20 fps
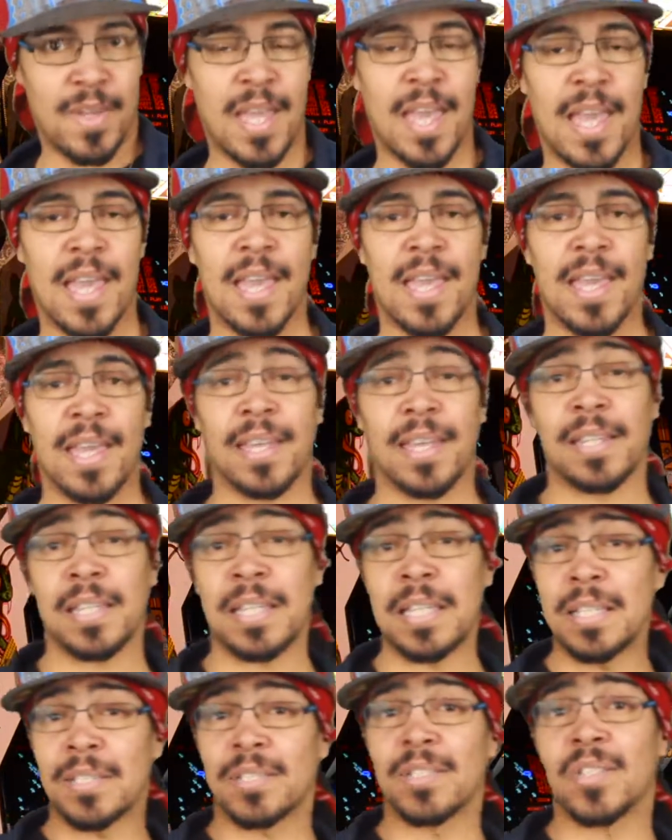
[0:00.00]
And
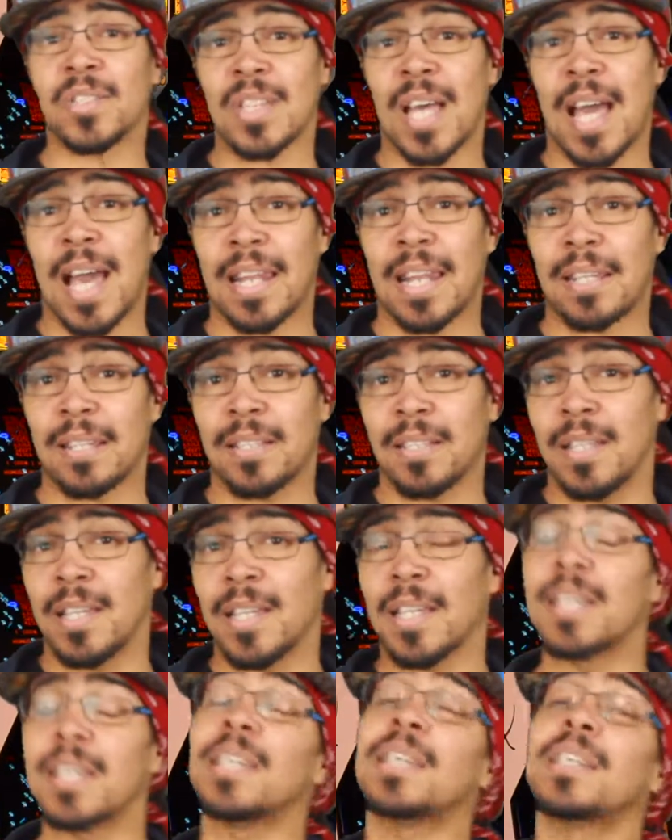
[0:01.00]
he's decided
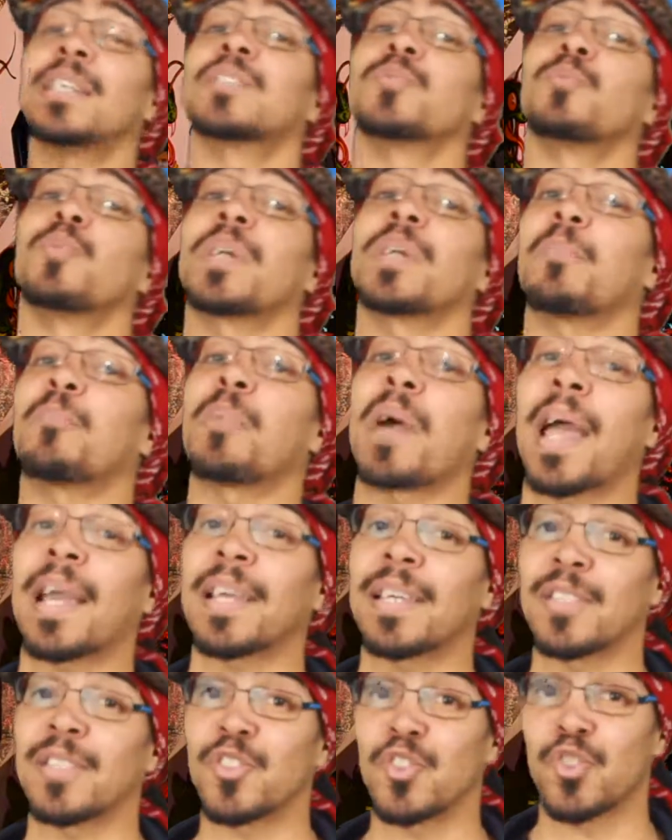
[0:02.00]
he doesn't want to
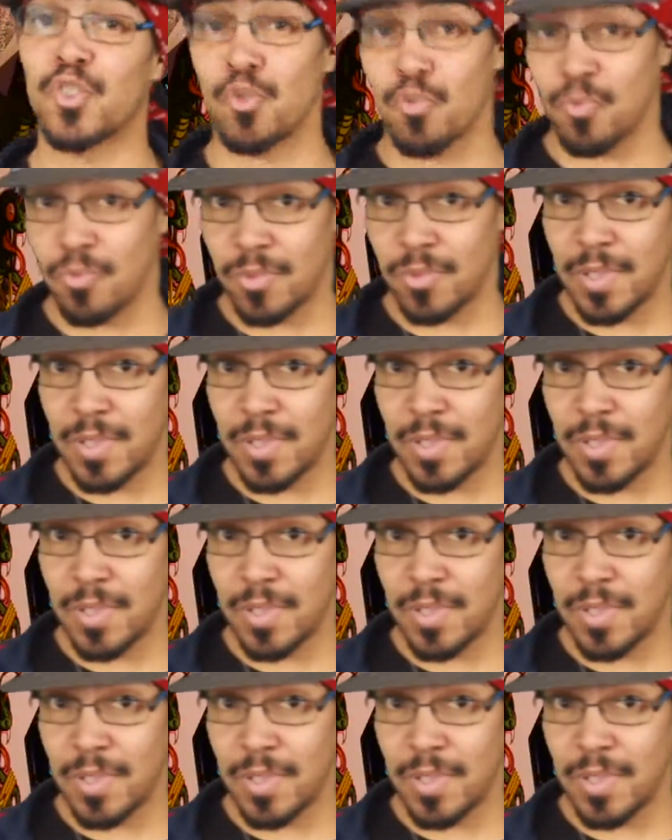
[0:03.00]
pack his suit.